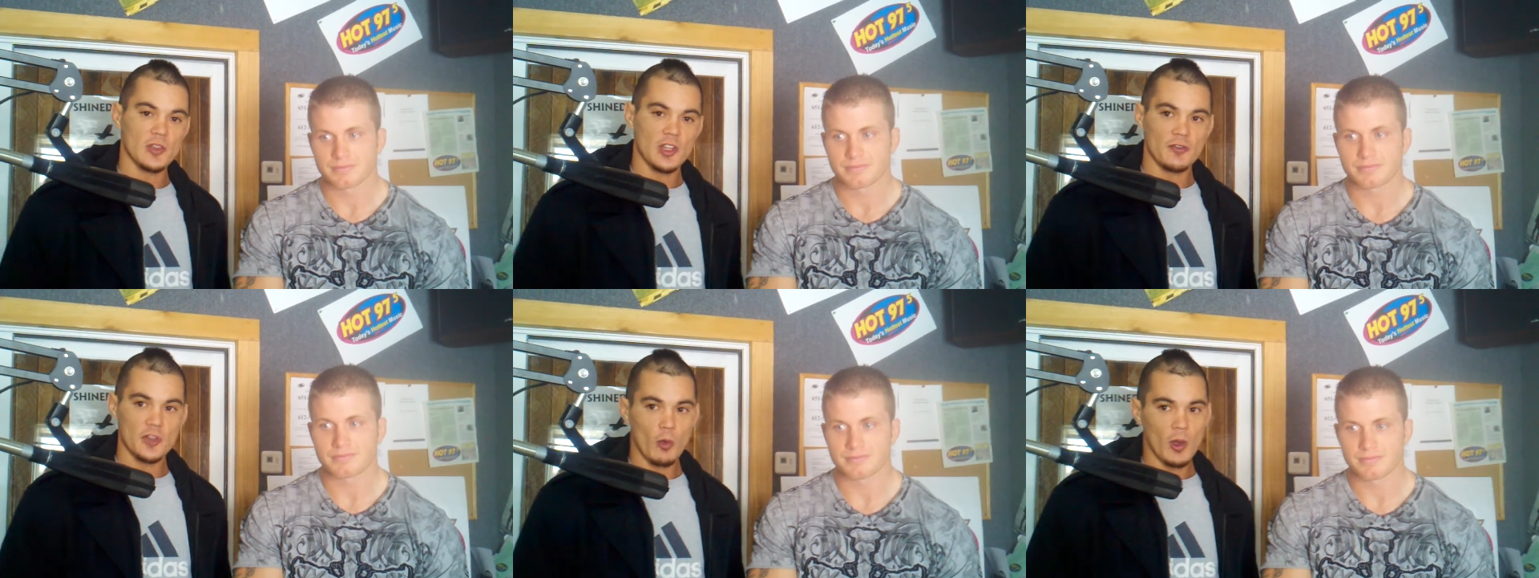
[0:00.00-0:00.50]

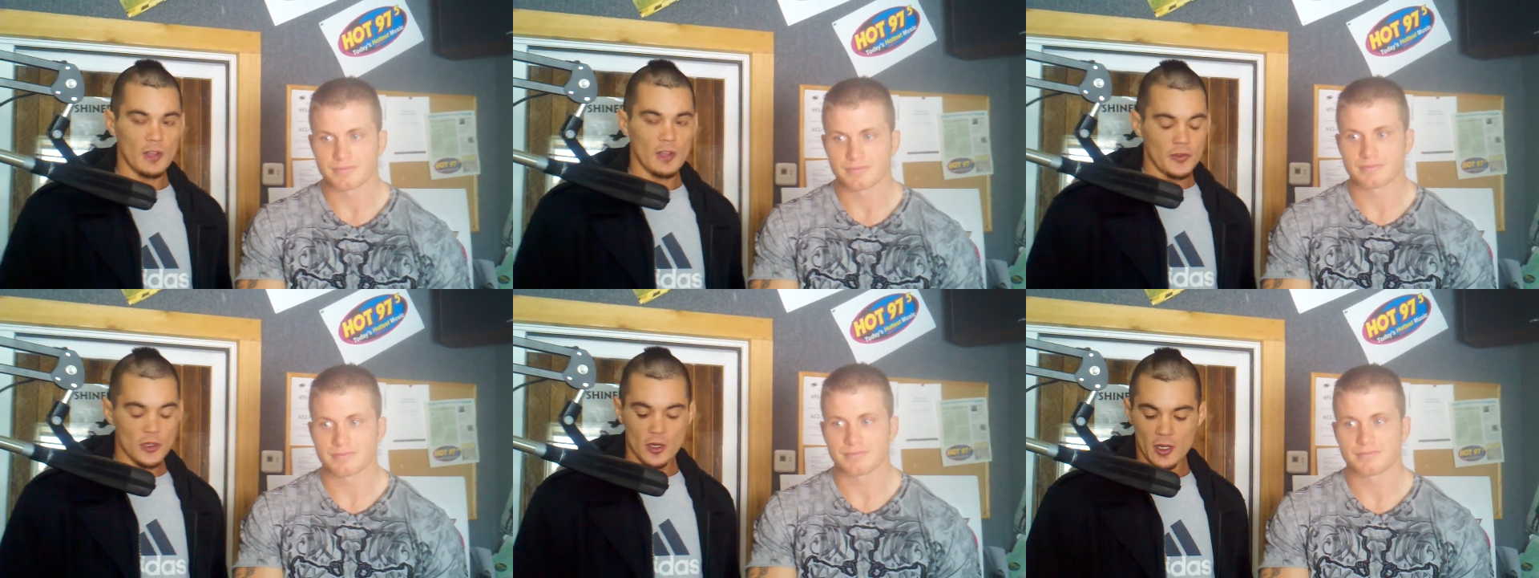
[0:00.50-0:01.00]
Speaker 1: If you want,
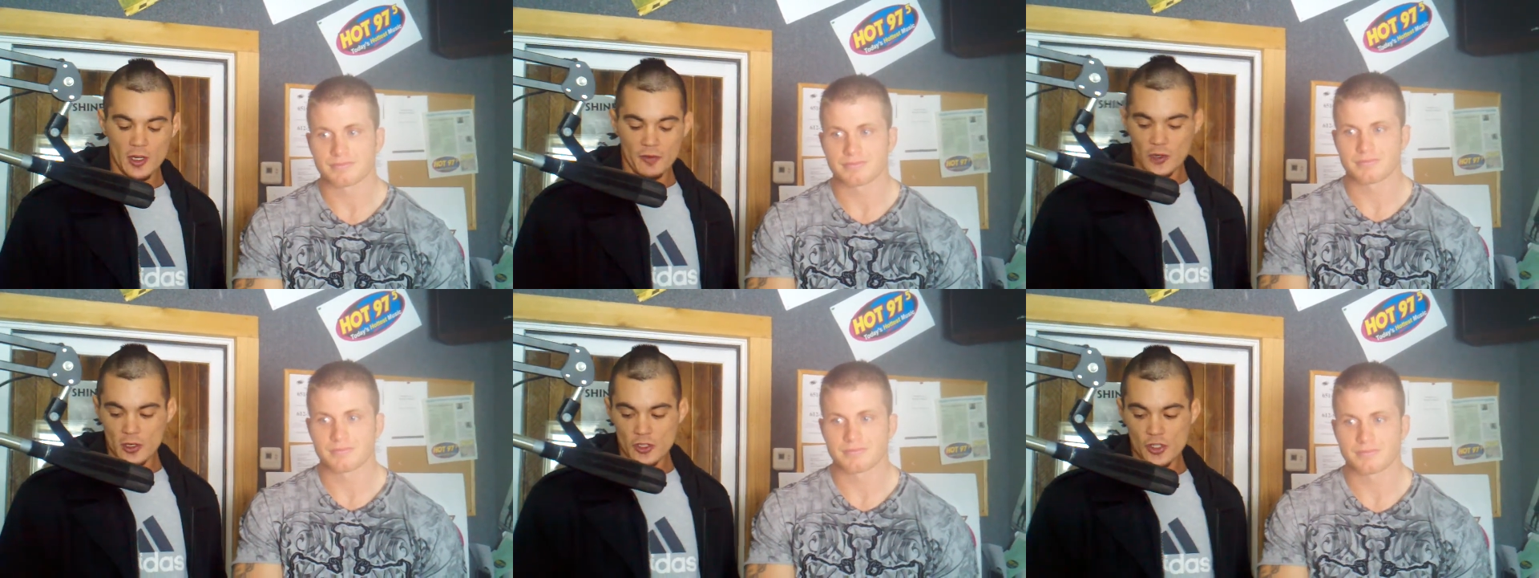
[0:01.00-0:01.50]
if you're
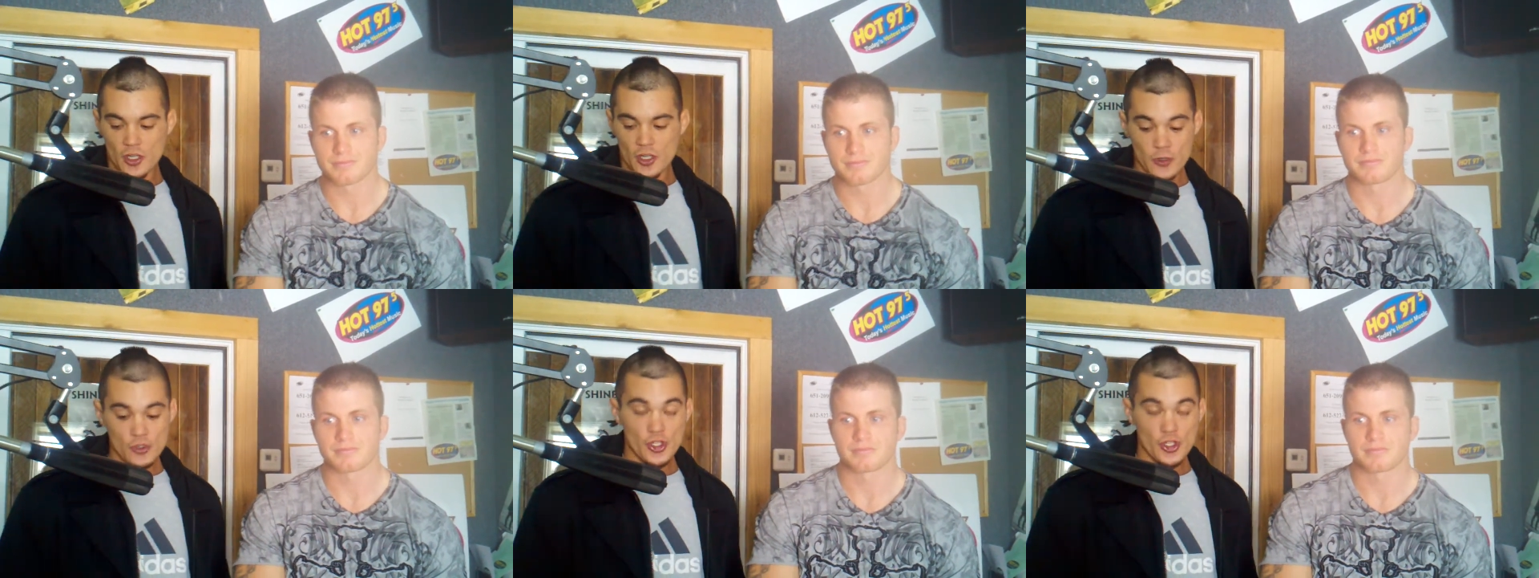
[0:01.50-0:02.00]
if you're if
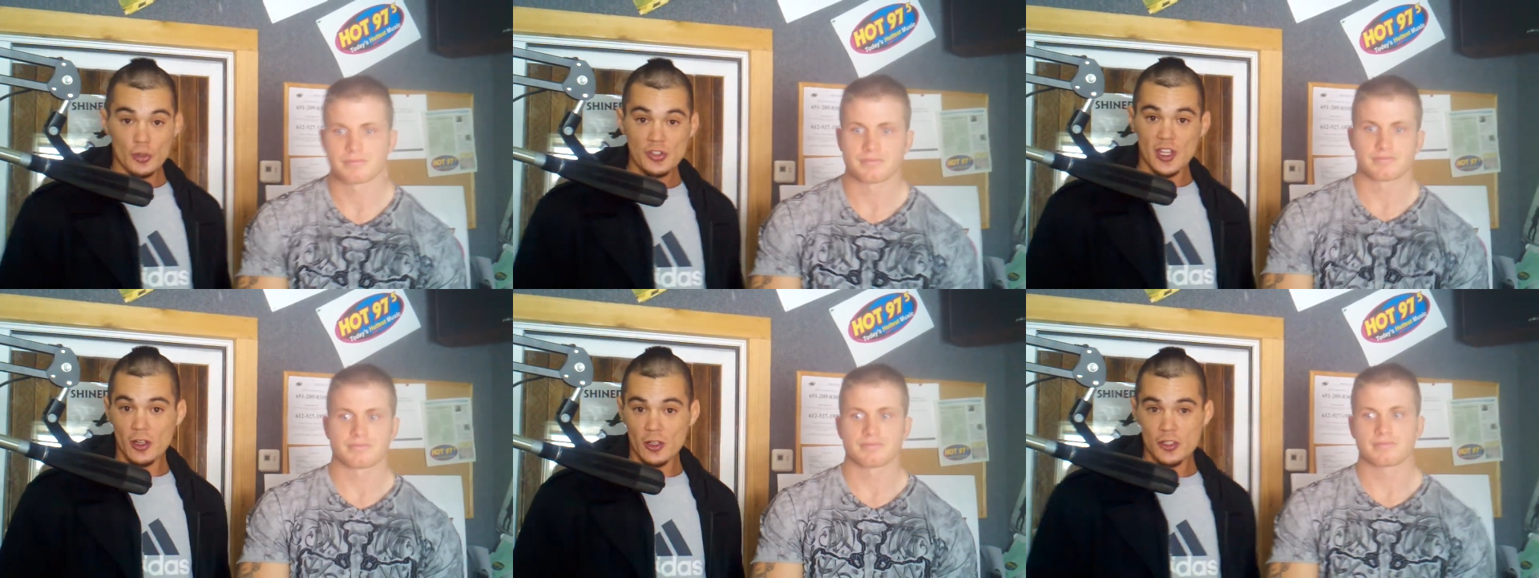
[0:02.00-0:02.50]
you show
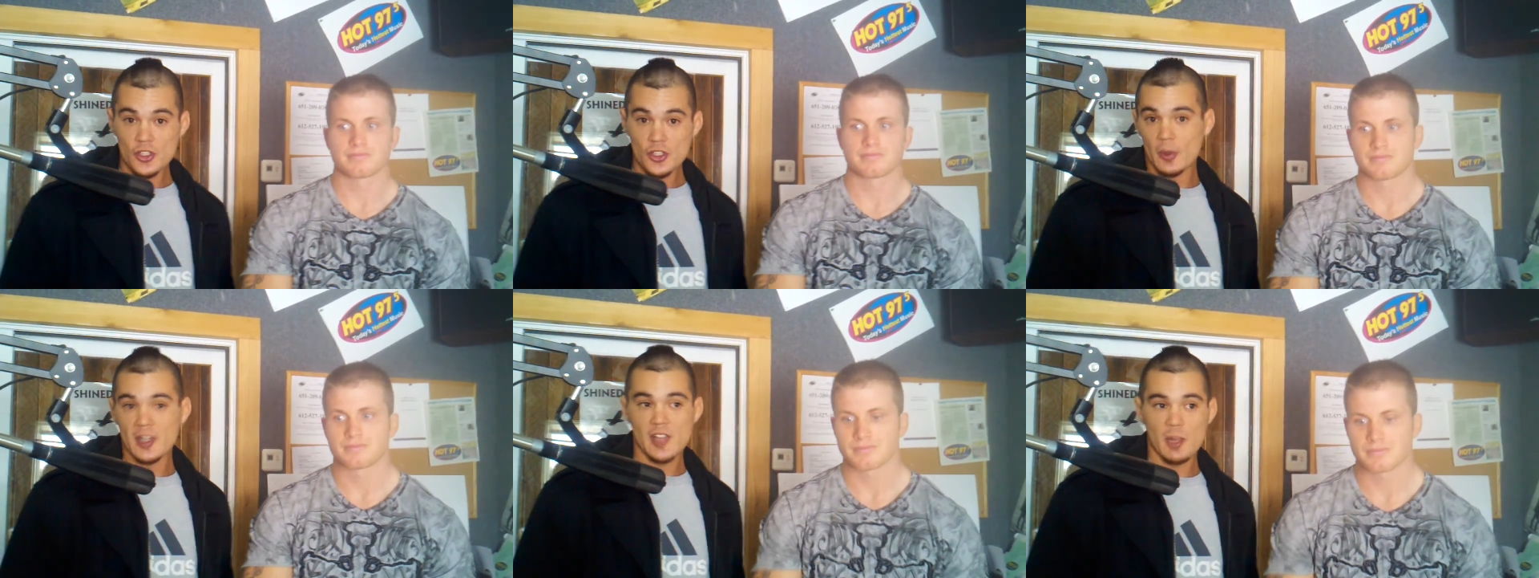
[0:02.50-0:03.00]
skill and
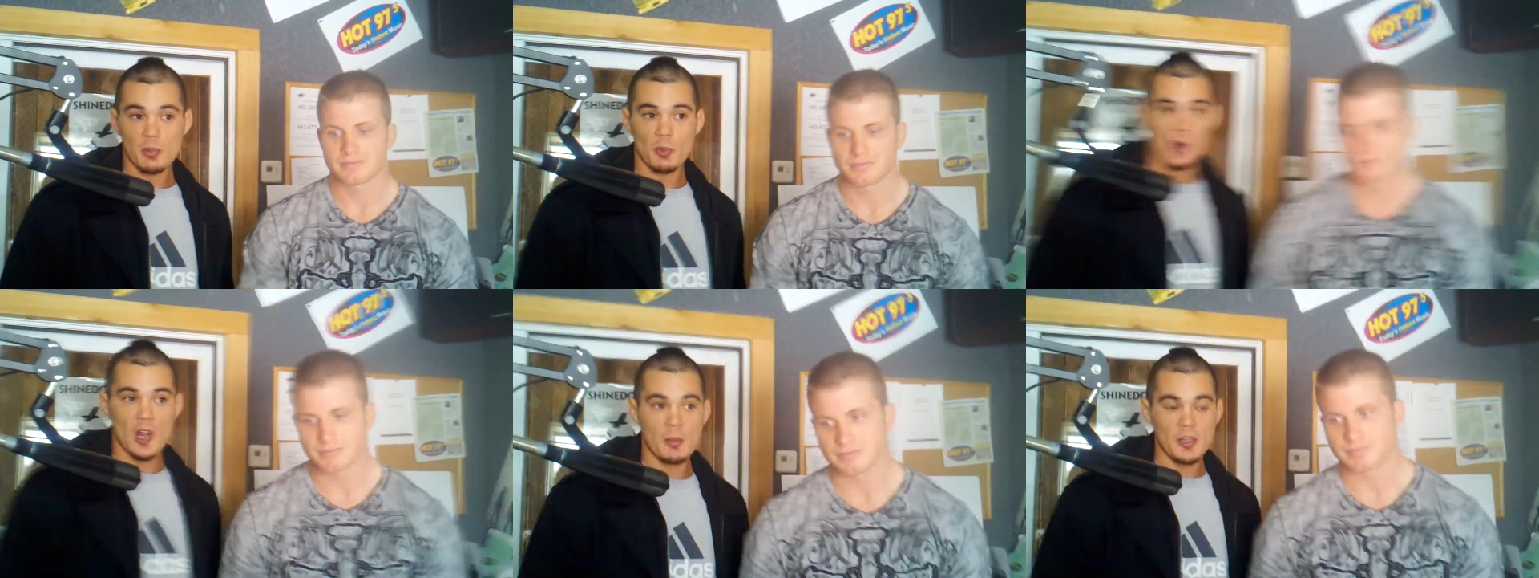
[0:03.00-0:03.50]
show any type
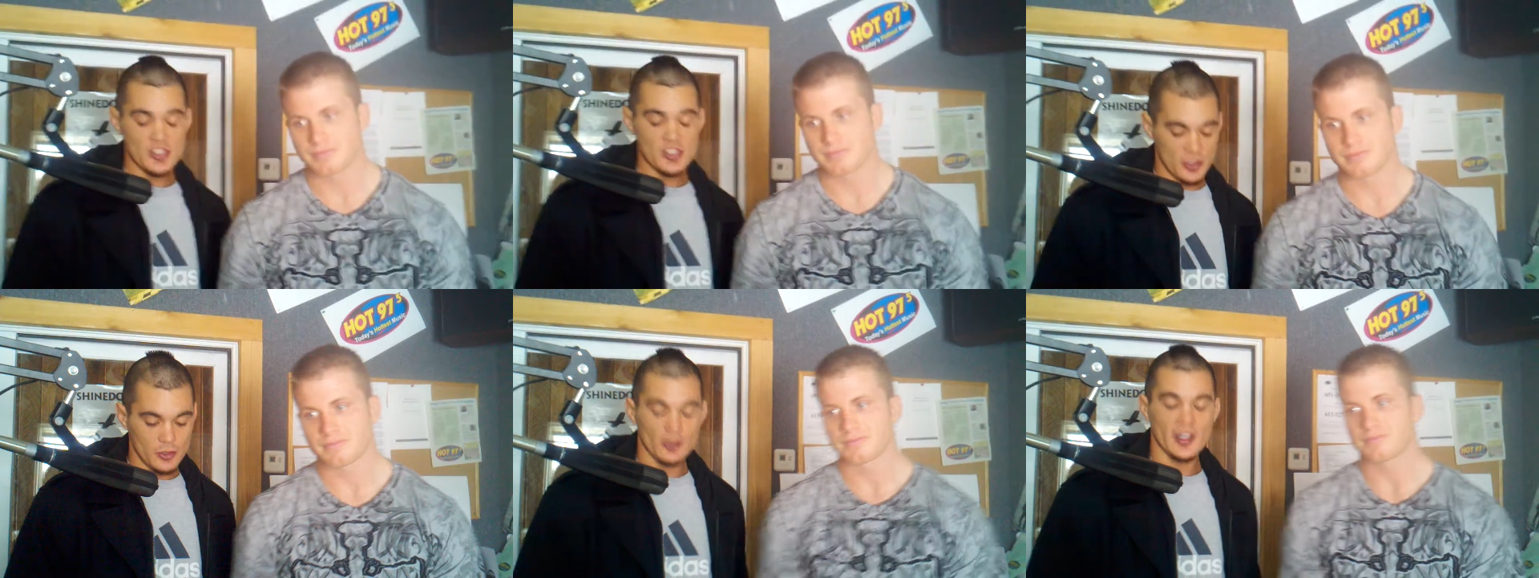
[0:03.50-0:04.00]
of
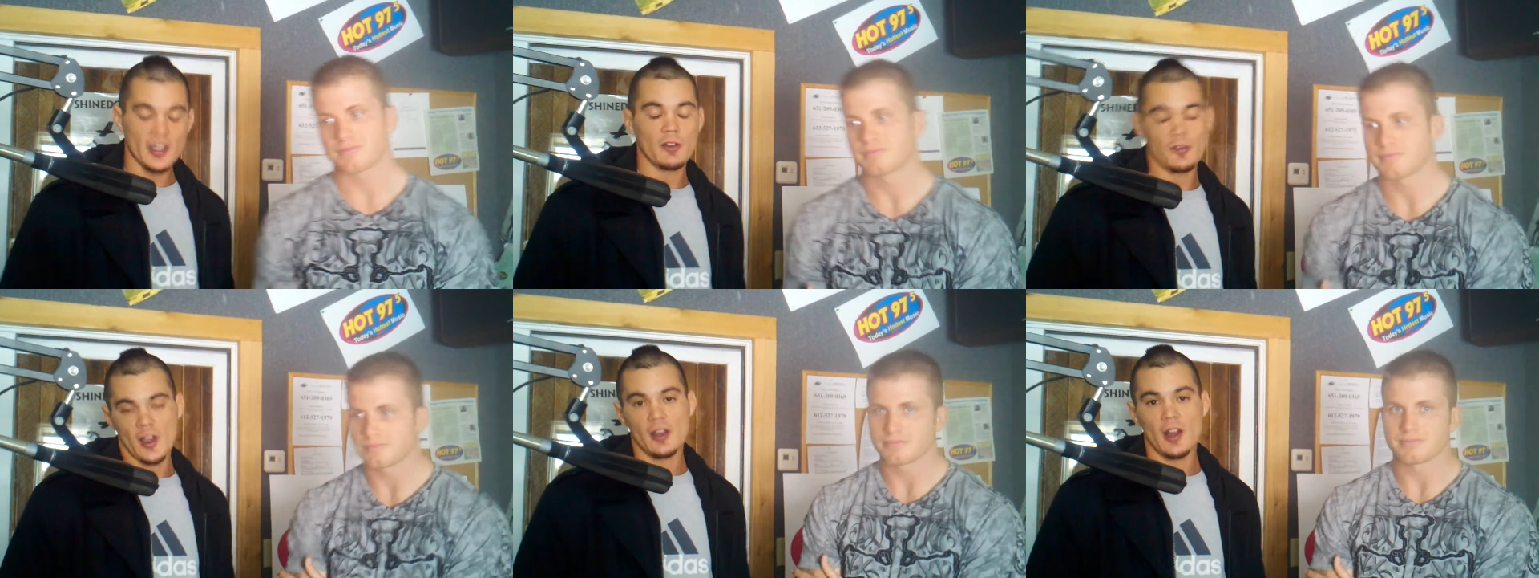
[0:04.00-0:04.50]
promise, you'll get a
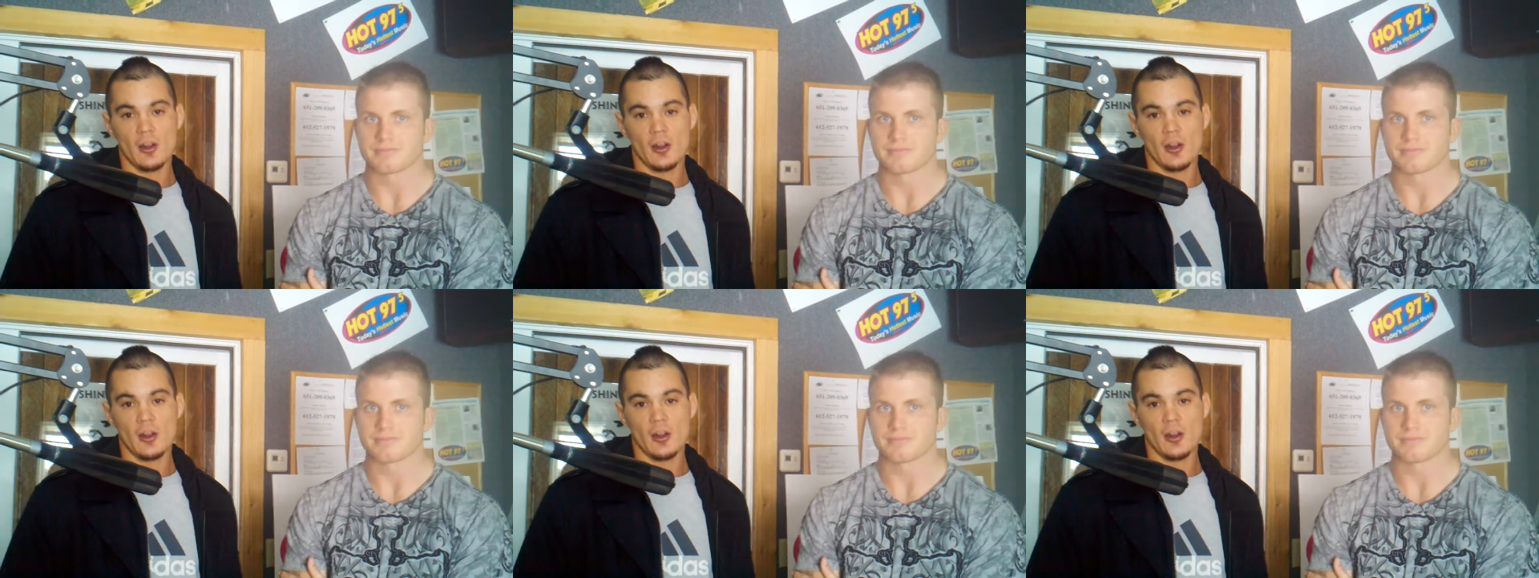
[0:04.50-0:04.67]
fight out of